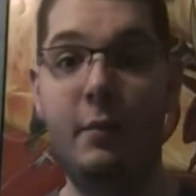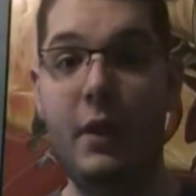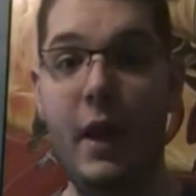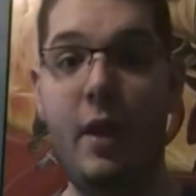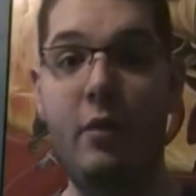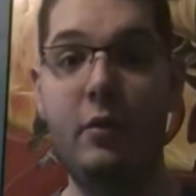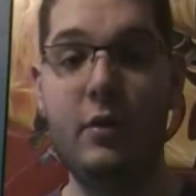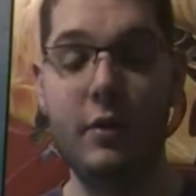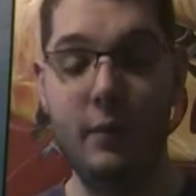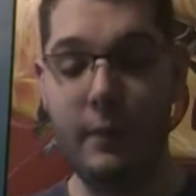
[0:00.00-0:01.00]
something
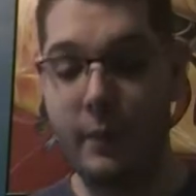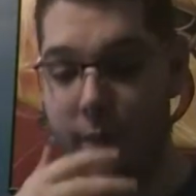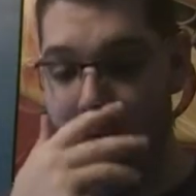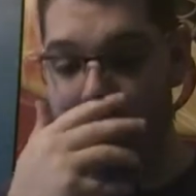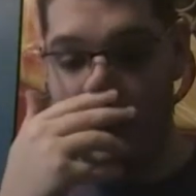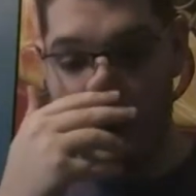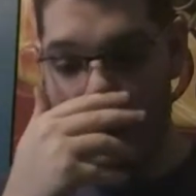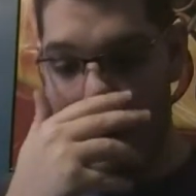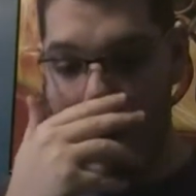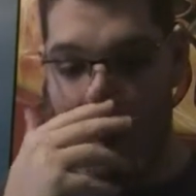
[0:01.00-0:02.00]
else.
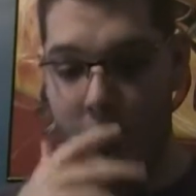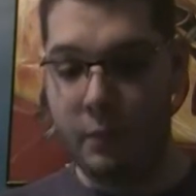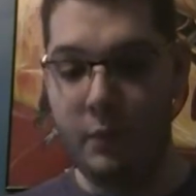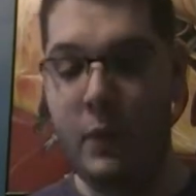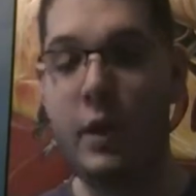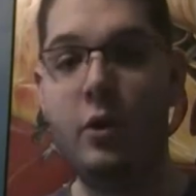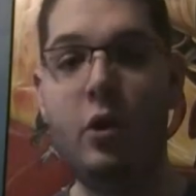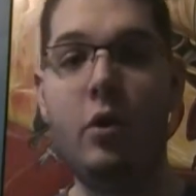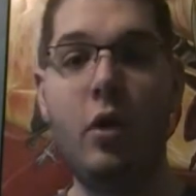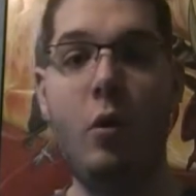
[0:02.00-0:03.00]
They
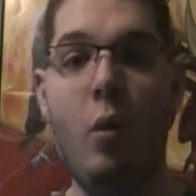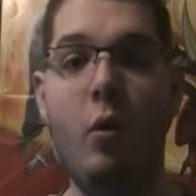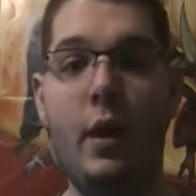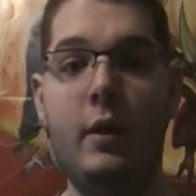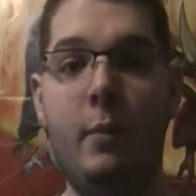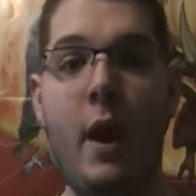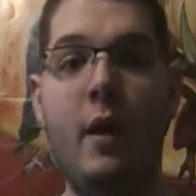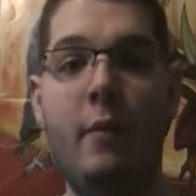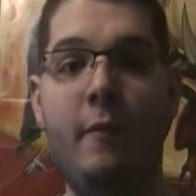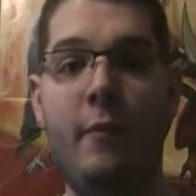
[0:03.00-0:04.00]
took the quote at the
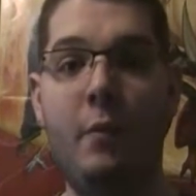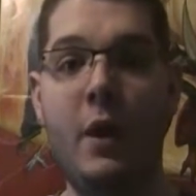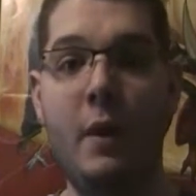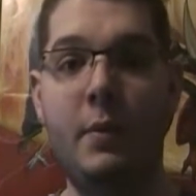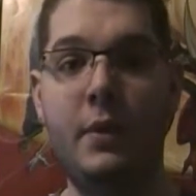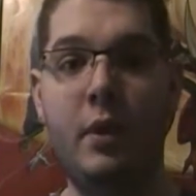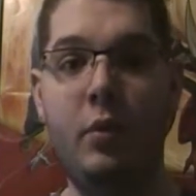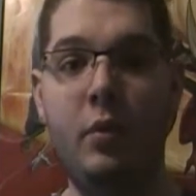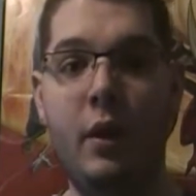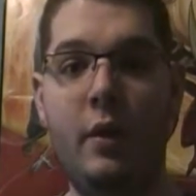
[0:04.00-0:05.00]
bottom from the
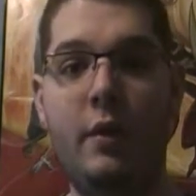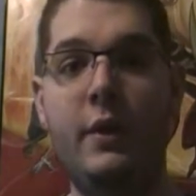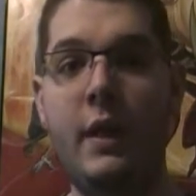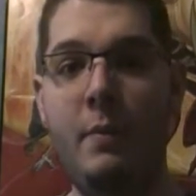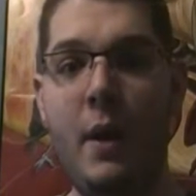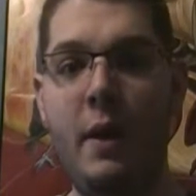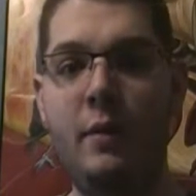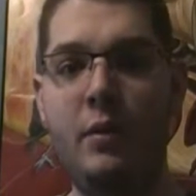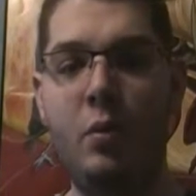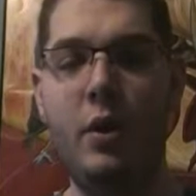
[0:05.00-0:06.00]
episode The Deep
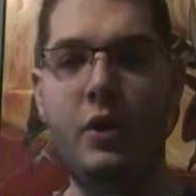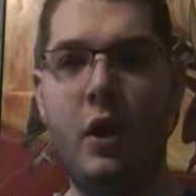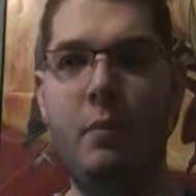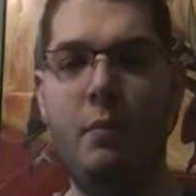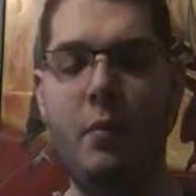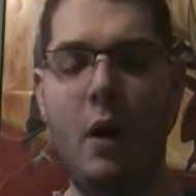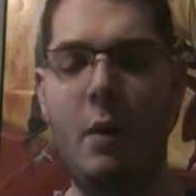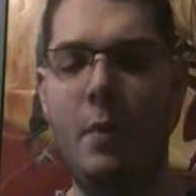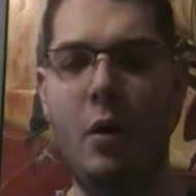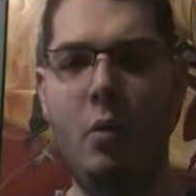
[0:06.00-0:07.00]
End, which
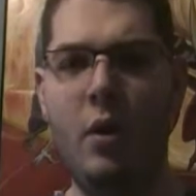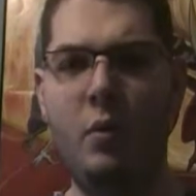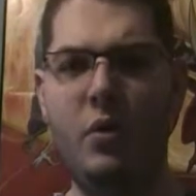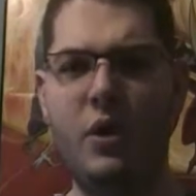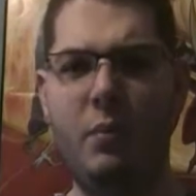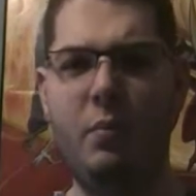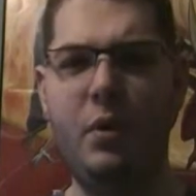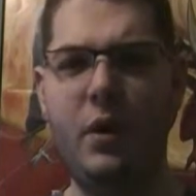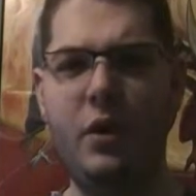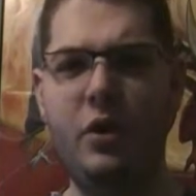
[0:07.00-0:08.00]
part 1, which I'm
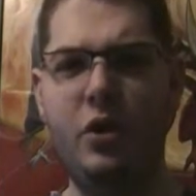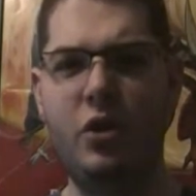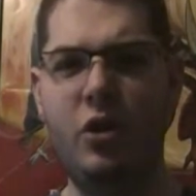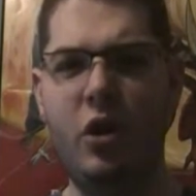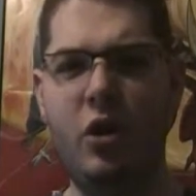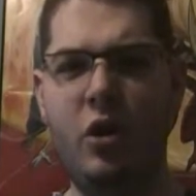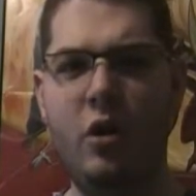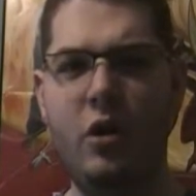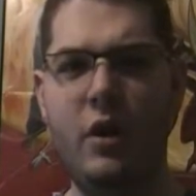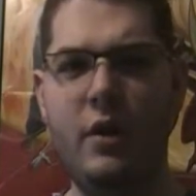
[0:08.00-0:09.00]
pretty
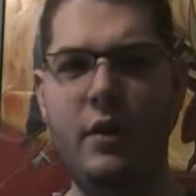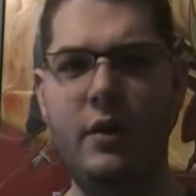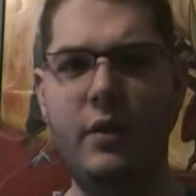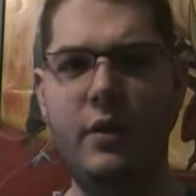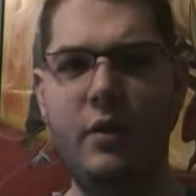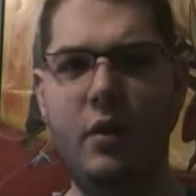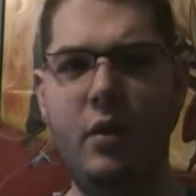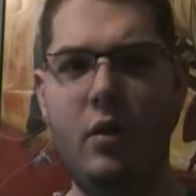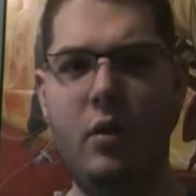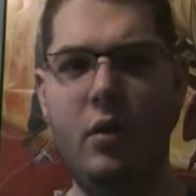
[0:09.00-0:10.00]
sure is
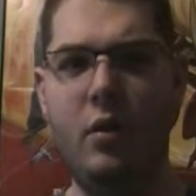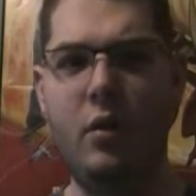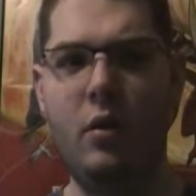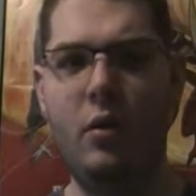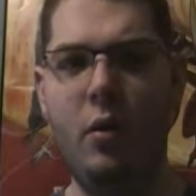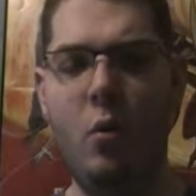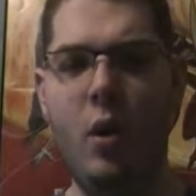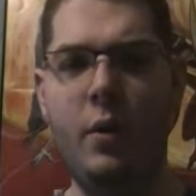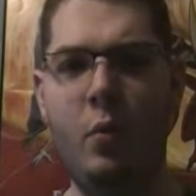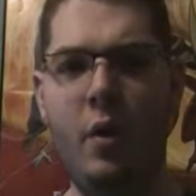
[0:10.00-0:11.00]
the
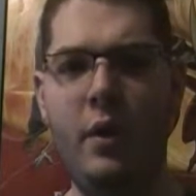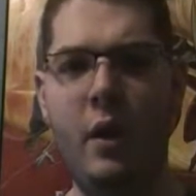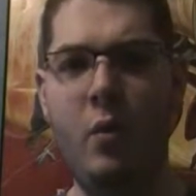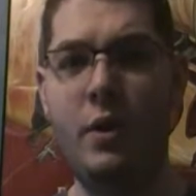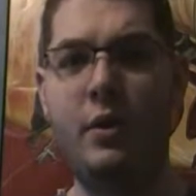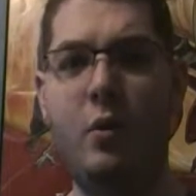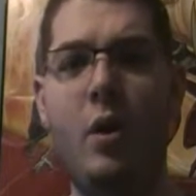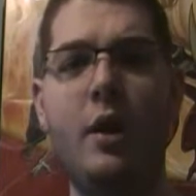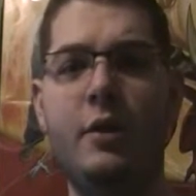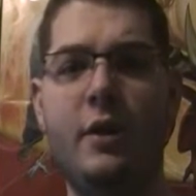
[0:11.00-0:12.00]
one where they went to the
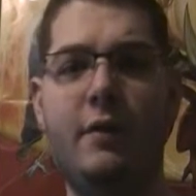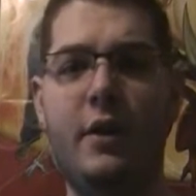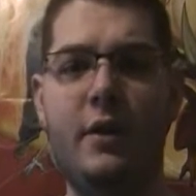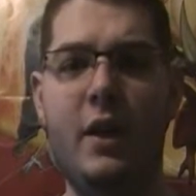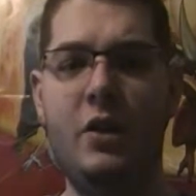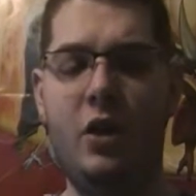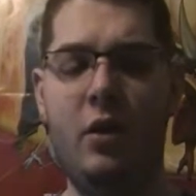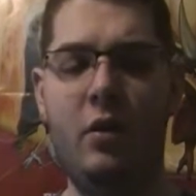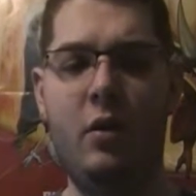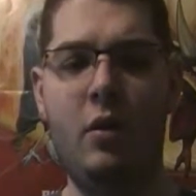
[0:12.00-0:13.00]
water
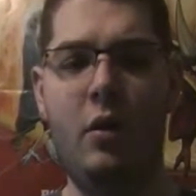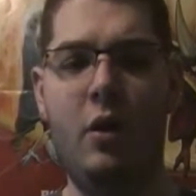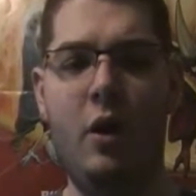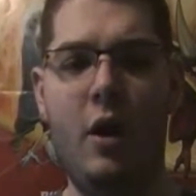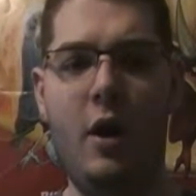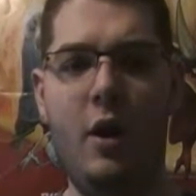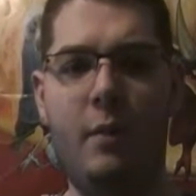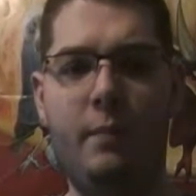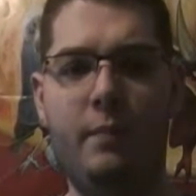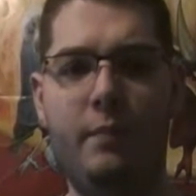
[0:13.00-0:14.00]
civilization.
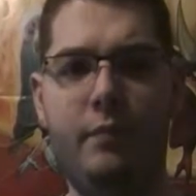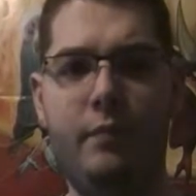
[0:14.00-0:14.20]
And